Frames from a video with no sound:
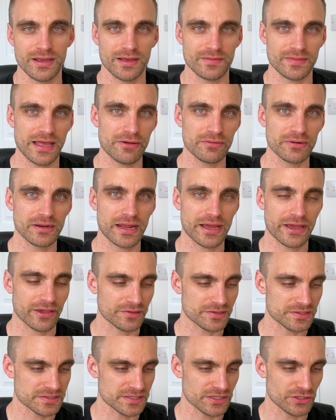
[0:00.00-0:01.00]
and that will allow you
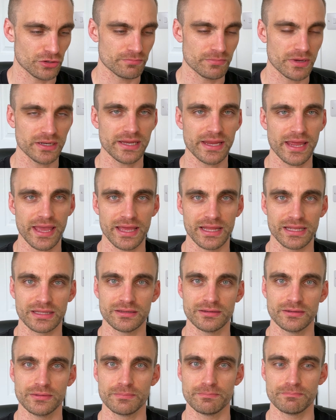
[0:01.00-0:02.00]
to see your money
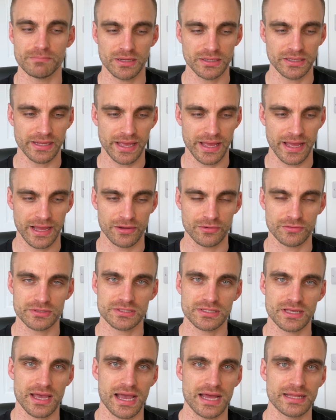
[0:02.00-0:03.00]
in, money
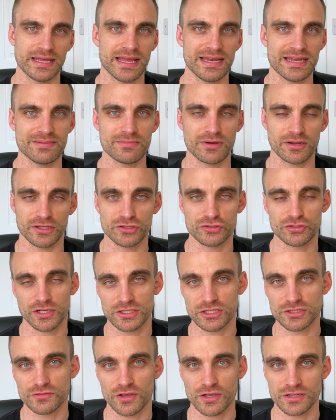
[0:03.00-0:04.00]
out, and any money
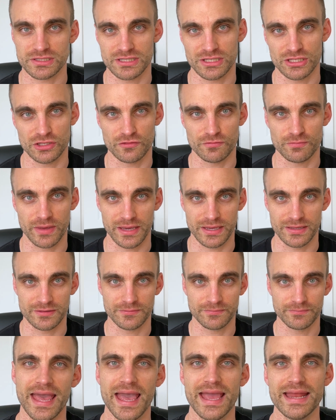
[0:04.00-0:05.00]
transfers that you've made.
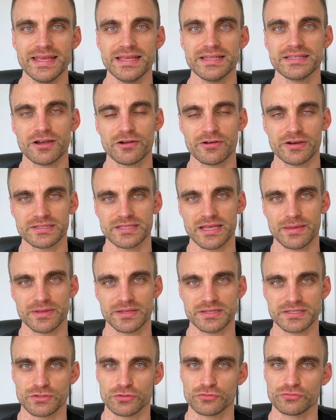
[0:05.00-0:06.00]
Any direct
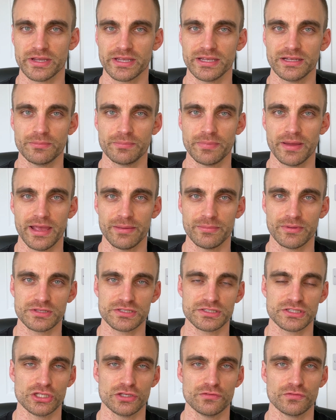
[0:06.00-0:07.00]
debits or regular
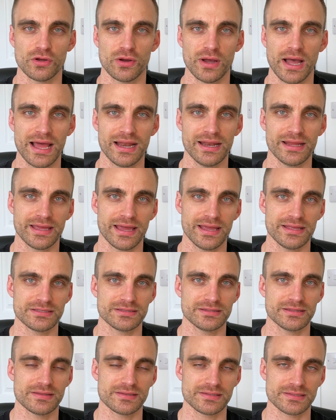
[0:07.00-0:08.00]
payments that you've got
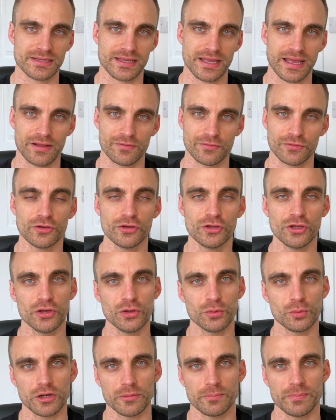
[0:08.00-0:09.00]
allocated to this account
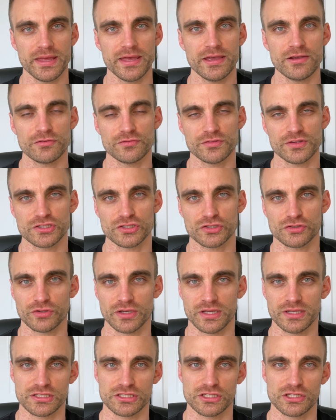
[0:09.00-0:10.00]
will appear on this
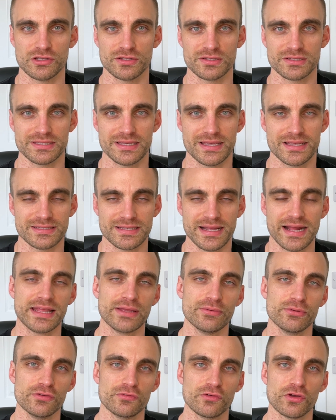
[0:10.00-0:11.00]
screen so you can see
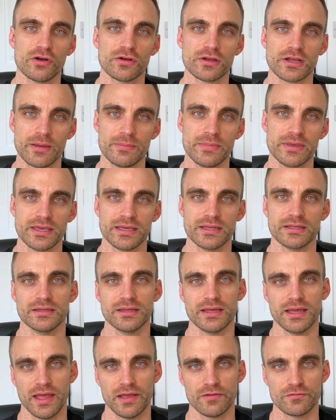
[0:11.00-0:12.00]
exactly what you've got coming in
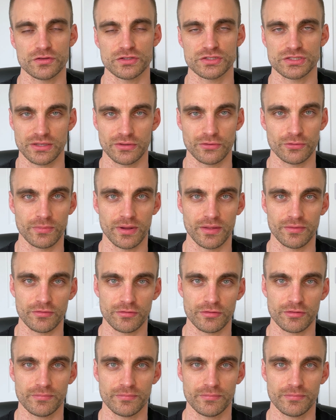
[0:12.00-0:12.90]
every single month.